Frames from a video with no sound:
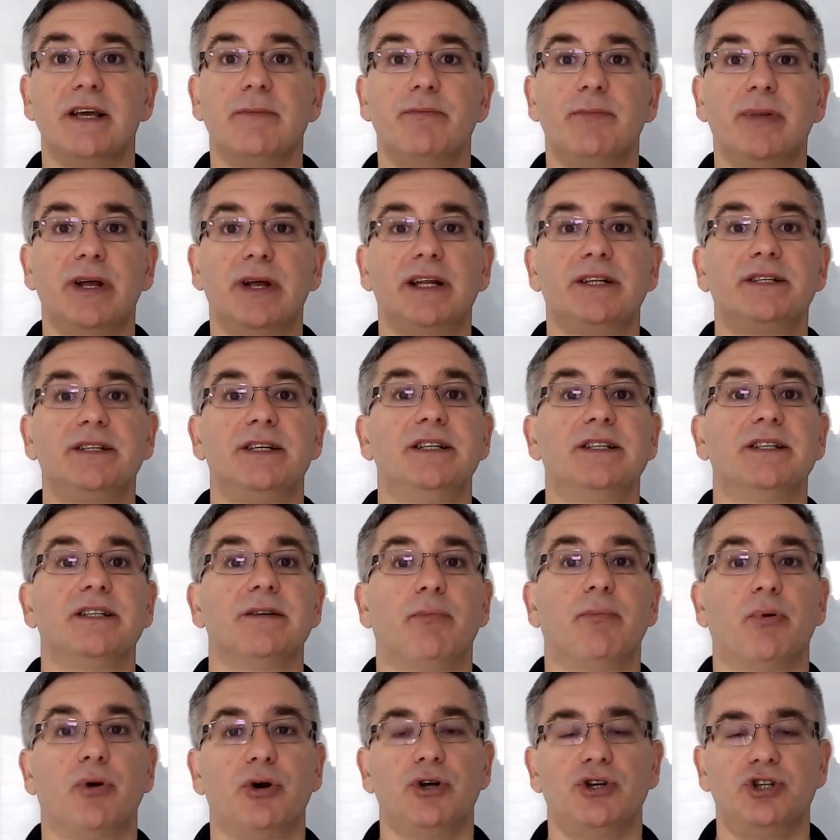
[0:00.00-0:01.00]
ability to
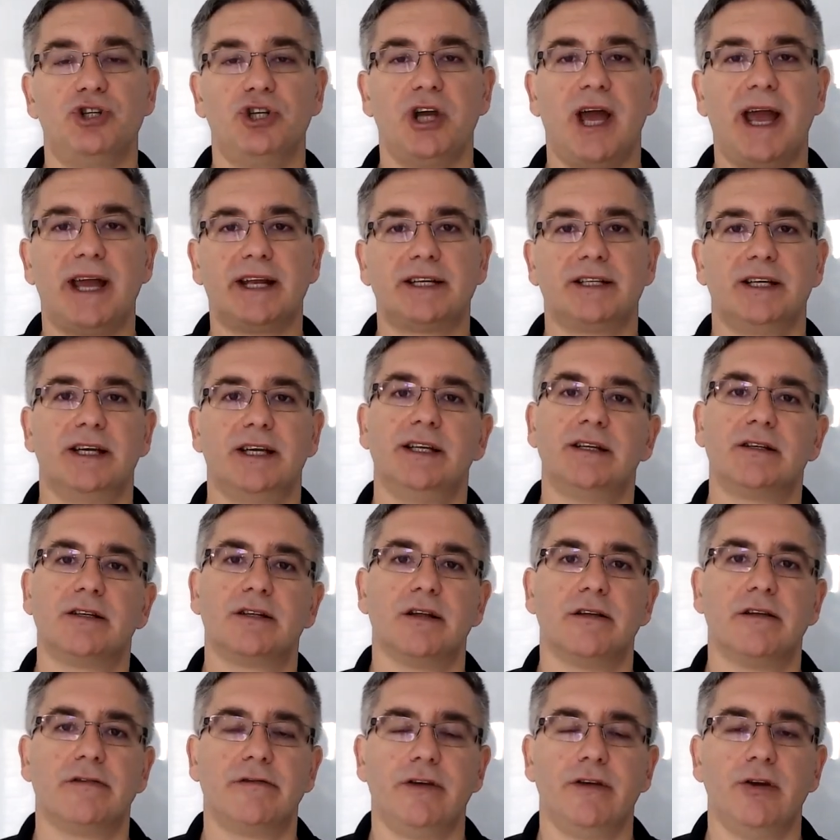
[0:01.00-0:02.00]
project into
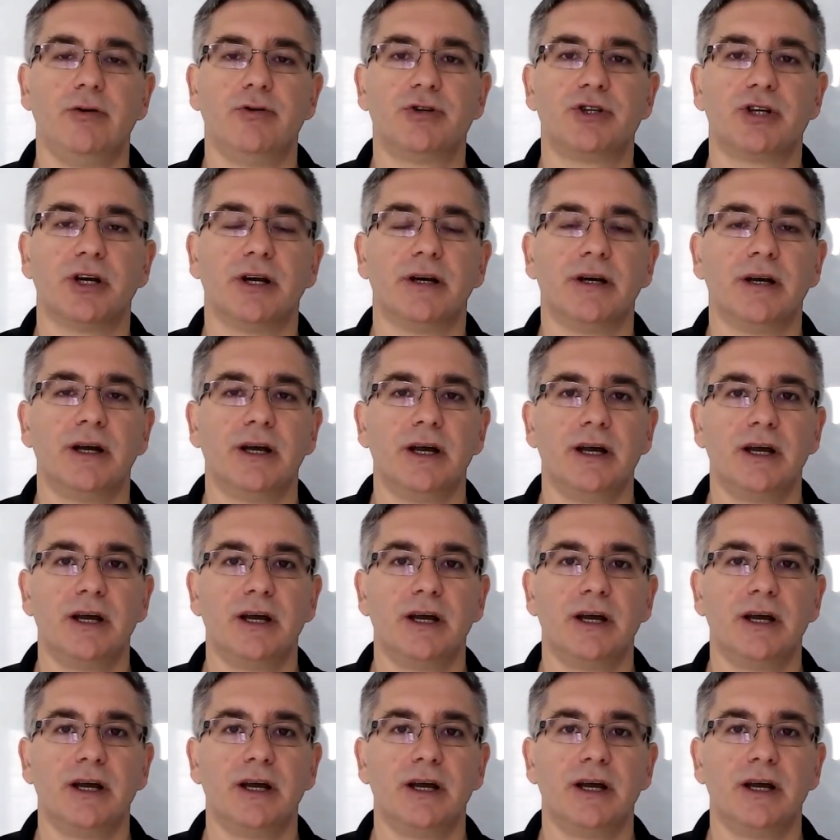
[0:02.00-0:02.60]
the future.